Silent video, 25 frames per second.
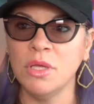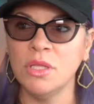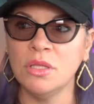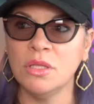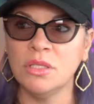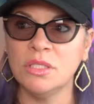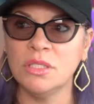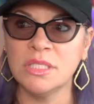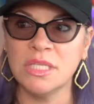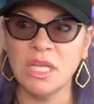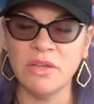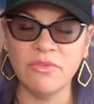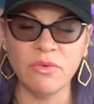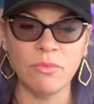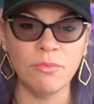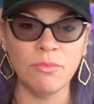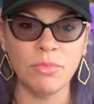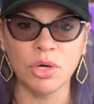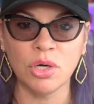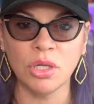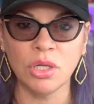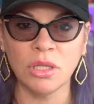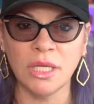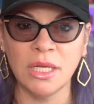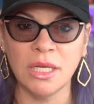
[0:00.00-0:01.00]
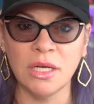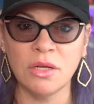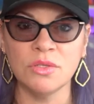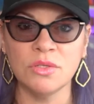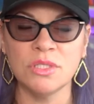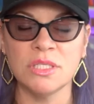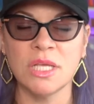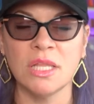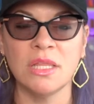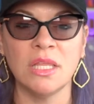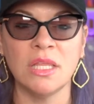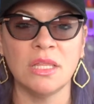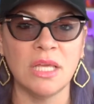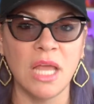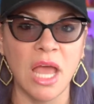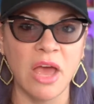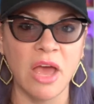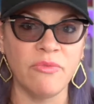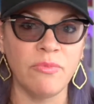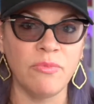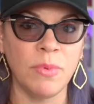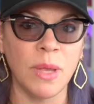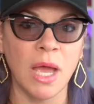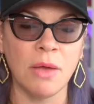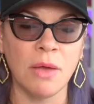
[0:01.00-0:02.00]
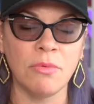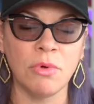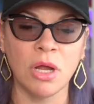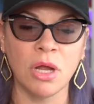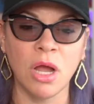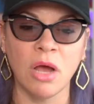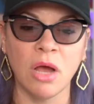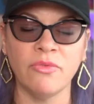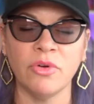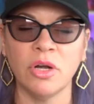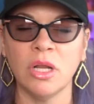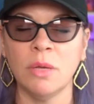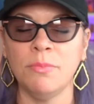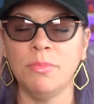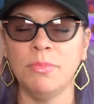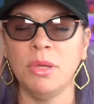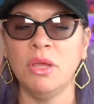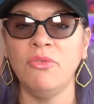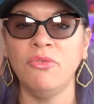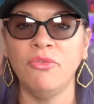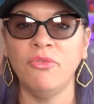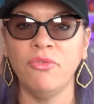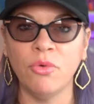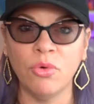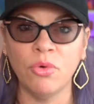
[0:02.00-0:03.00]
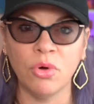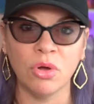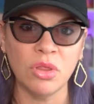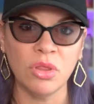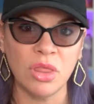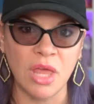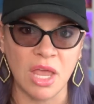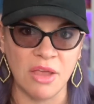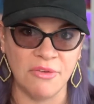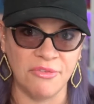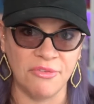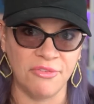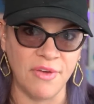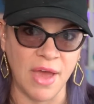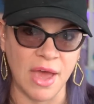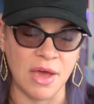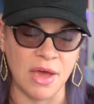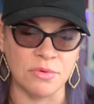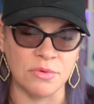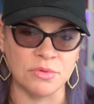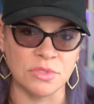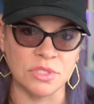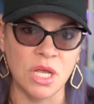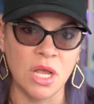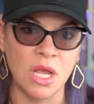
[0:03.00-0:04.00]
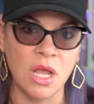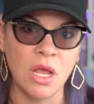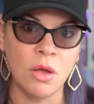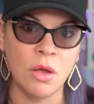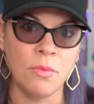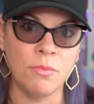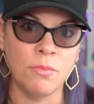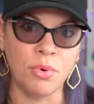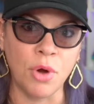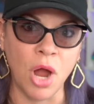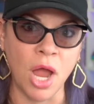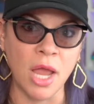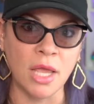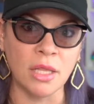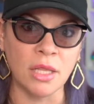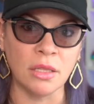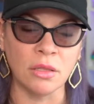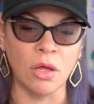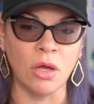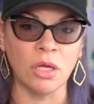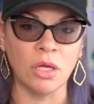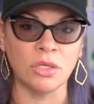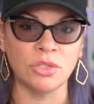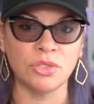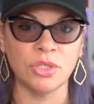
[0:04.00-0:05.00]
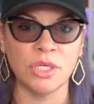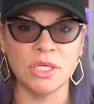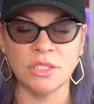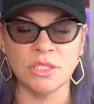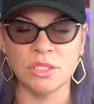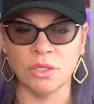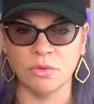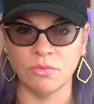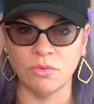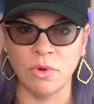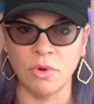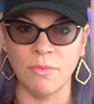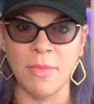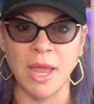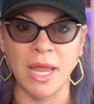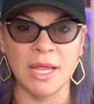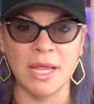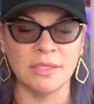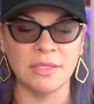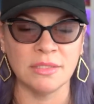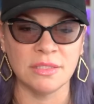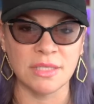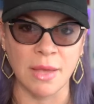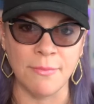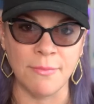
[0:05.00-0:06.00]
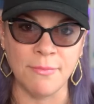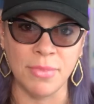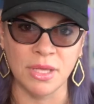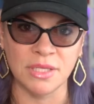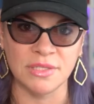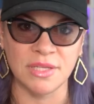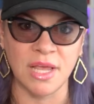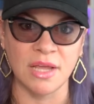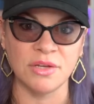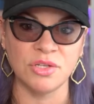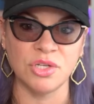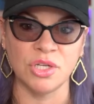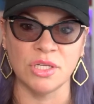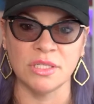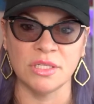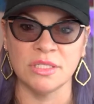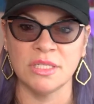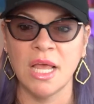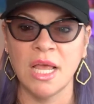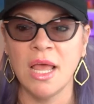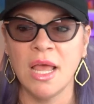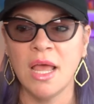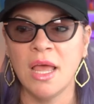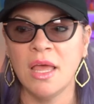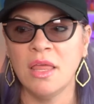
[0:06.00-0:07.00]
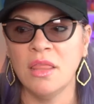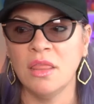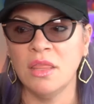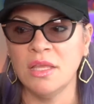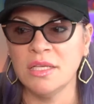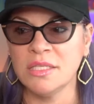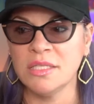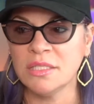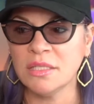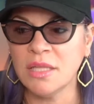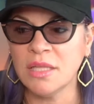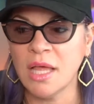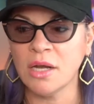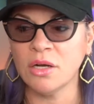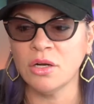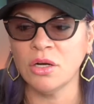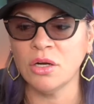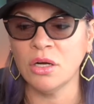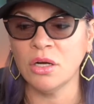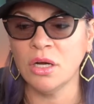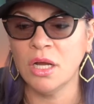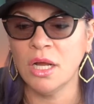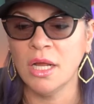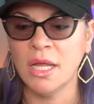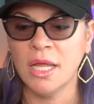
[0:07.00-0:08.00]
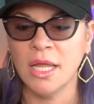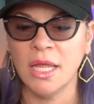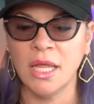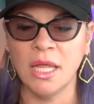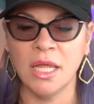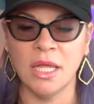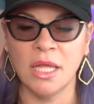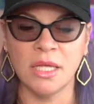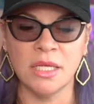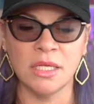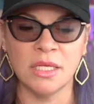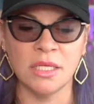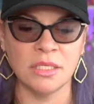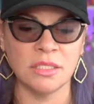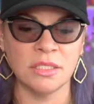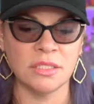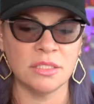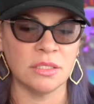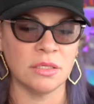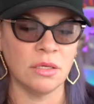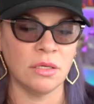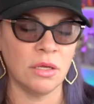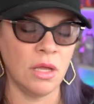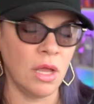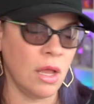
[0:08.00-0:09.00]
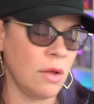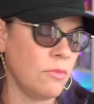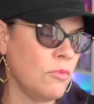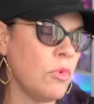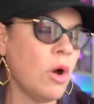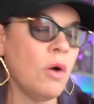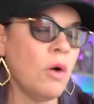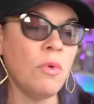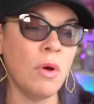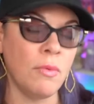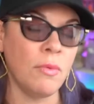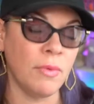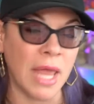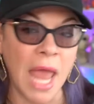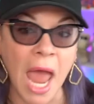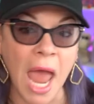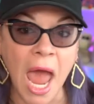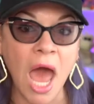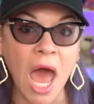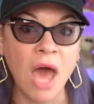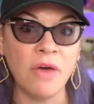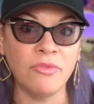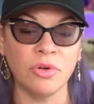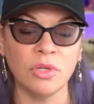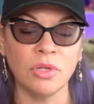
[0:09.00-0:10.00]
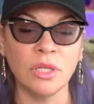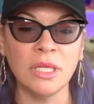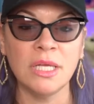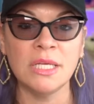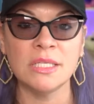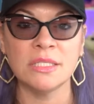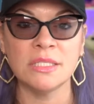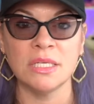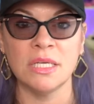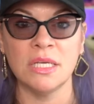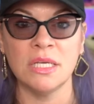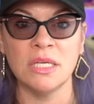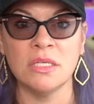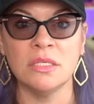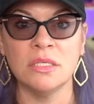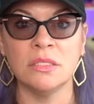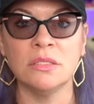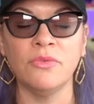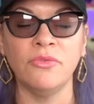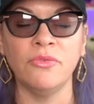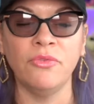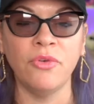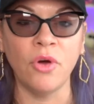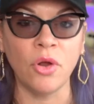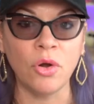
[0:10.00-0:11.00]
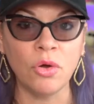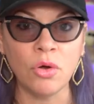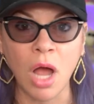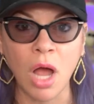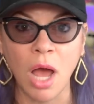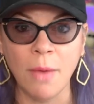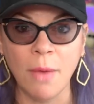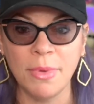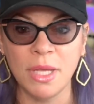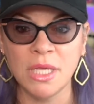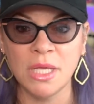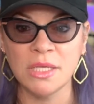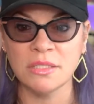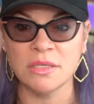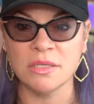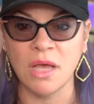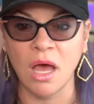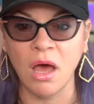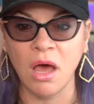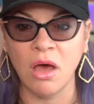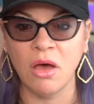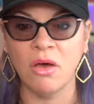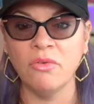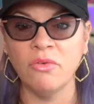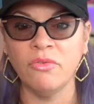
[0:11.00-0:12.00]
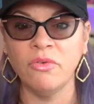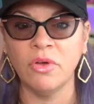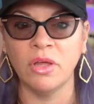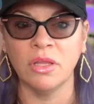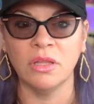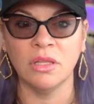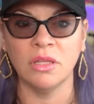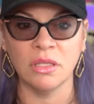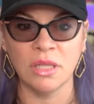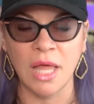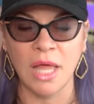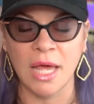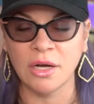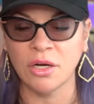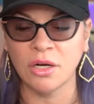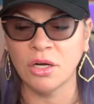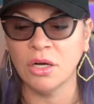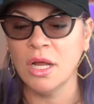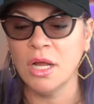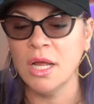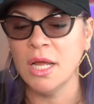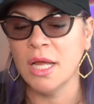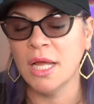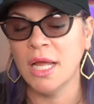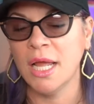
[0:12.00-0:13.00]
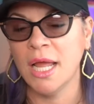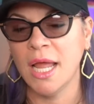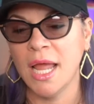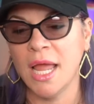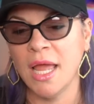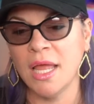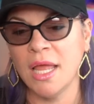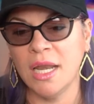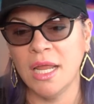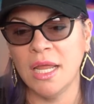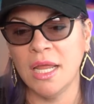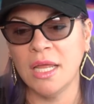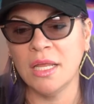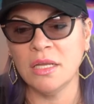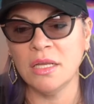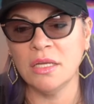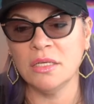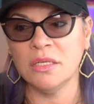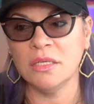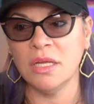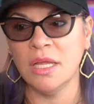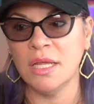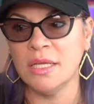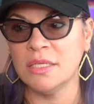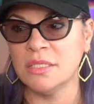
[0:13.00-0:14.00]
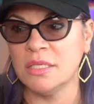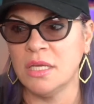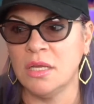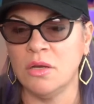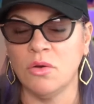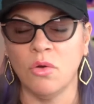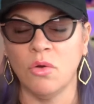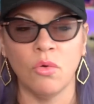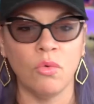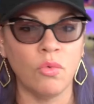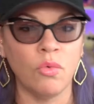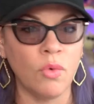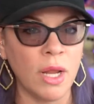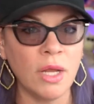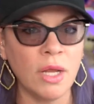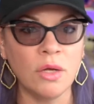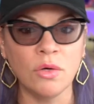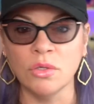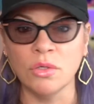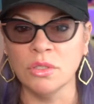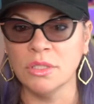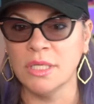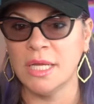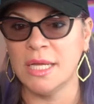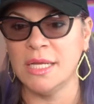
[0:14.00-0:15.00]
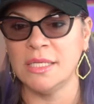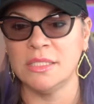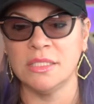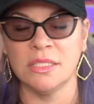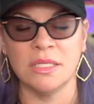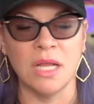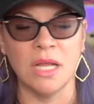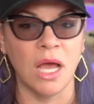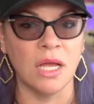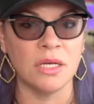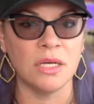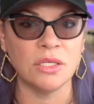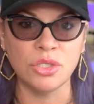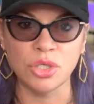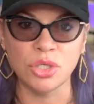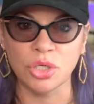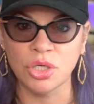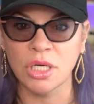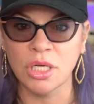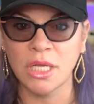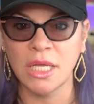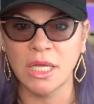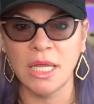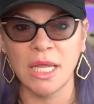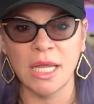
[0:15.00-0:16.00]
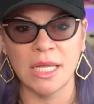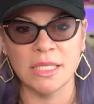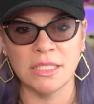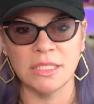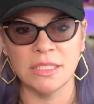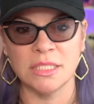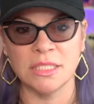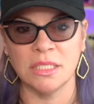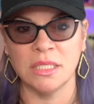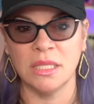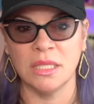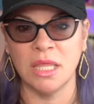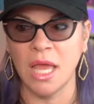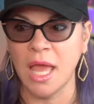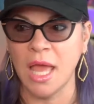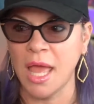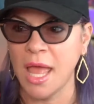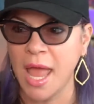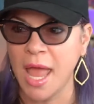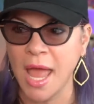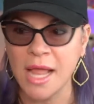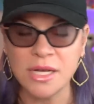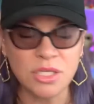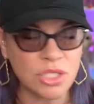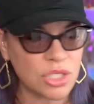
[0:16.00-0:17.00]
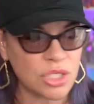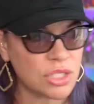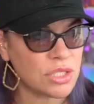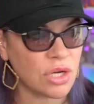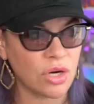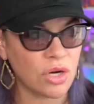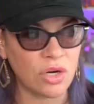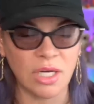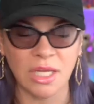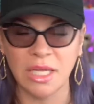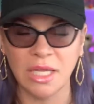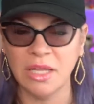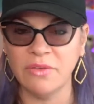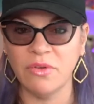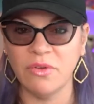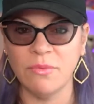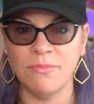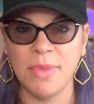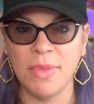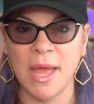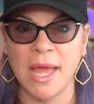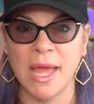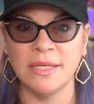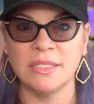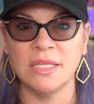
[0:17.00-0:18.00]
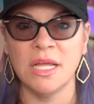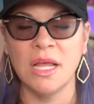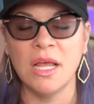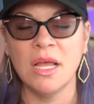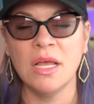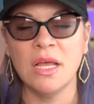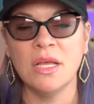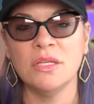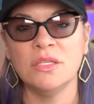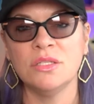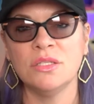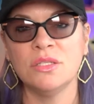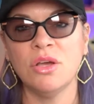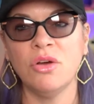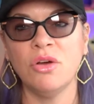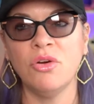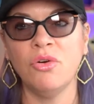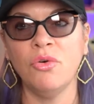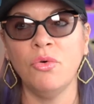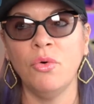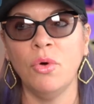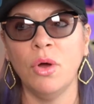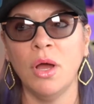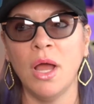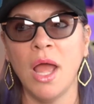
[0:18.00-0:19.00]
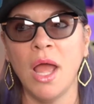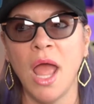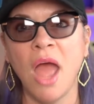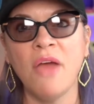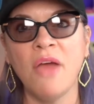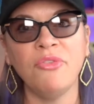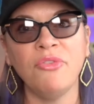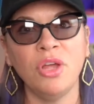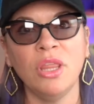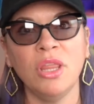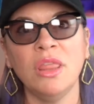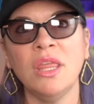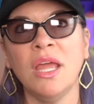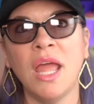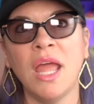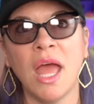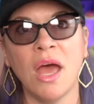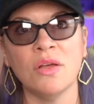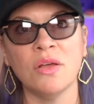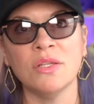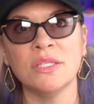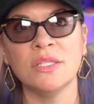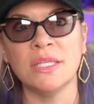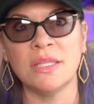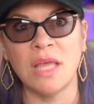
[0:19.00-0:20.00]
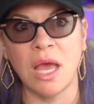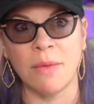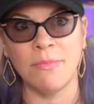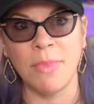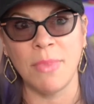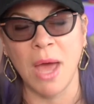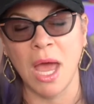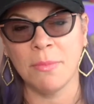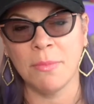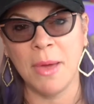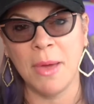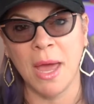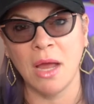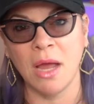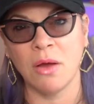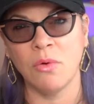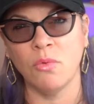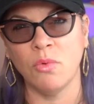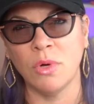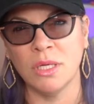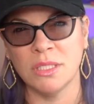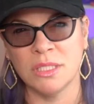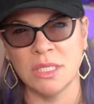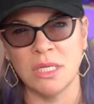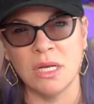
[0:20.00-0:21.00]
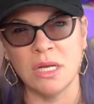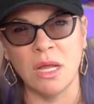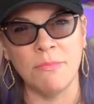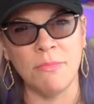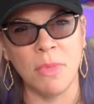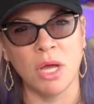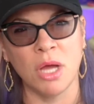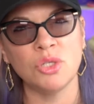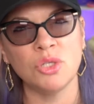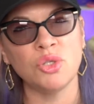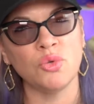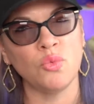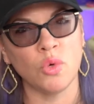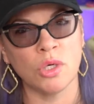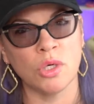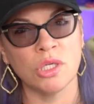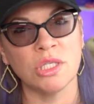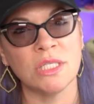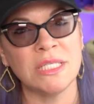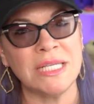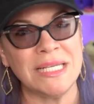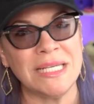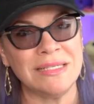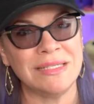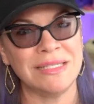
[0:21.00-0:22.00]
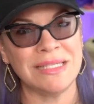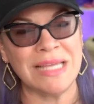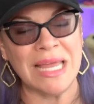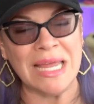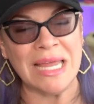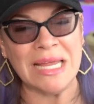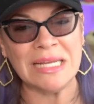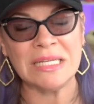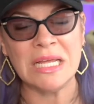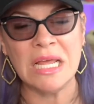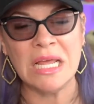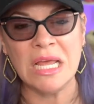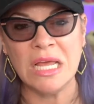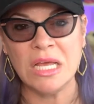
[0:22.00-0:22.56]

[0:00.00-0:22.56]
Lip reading: Stephen Bertolino said that the FBI recovered it before they found Brian Laundry's remains and possessions. This letter is, well, what we have released is photocopies of the letter, and it isn't wrinkled, it's not dirty, it's the edges aren't even bent. So everything else in that backpack was in a much worse state.